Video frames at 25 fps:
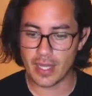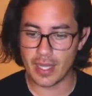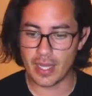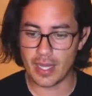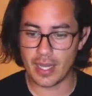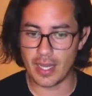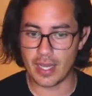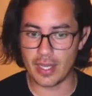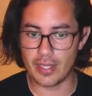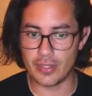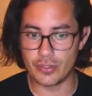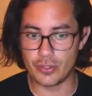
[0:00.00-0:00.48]

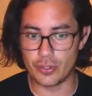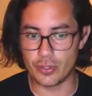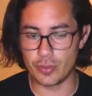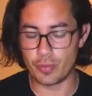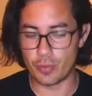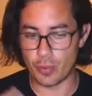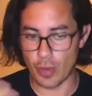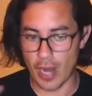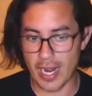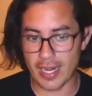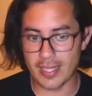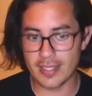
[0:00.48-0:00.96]
to
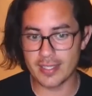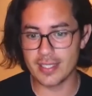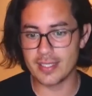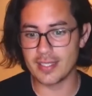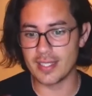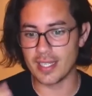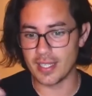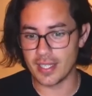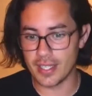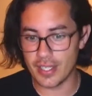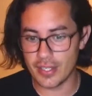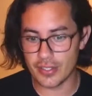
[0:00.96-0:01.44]
practice
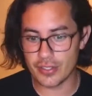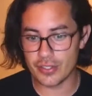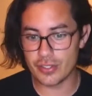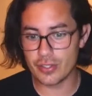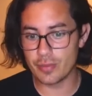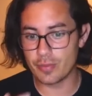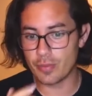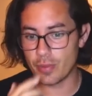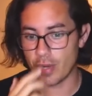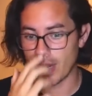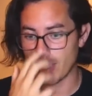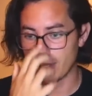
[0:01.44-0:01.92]
and years
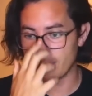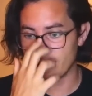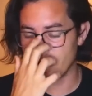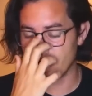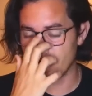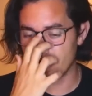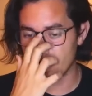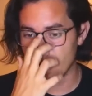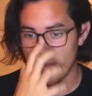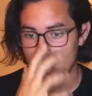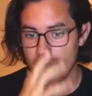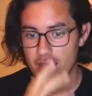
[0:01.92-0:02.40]
to
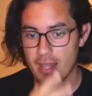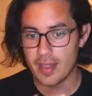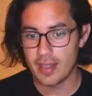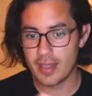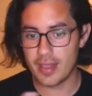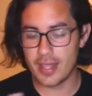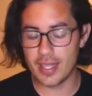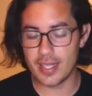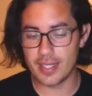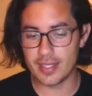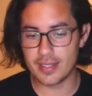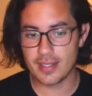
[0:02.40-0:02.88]
practice
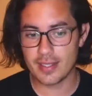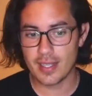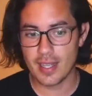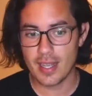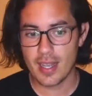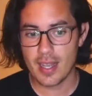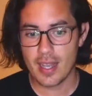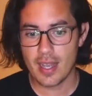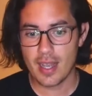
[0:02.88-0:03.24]
this,